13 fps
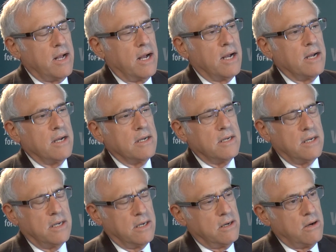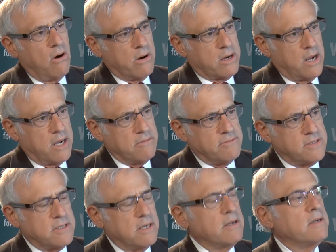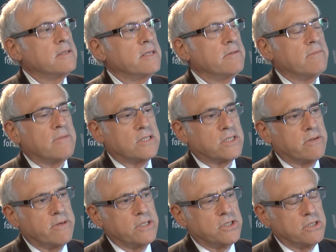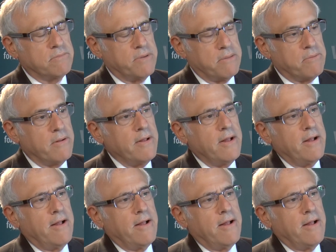archives, the restoration people,